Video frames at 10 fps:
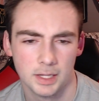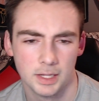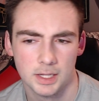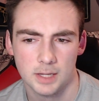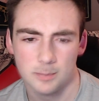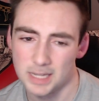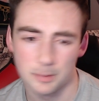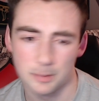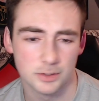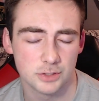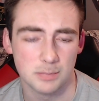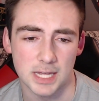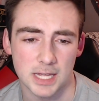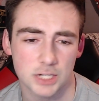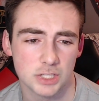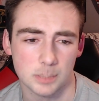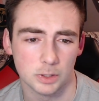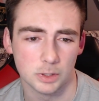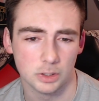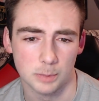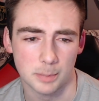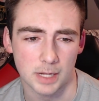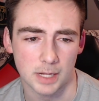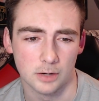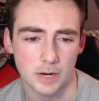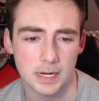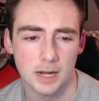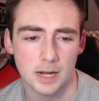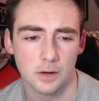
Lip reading: being able to just manage them a little bit better right now.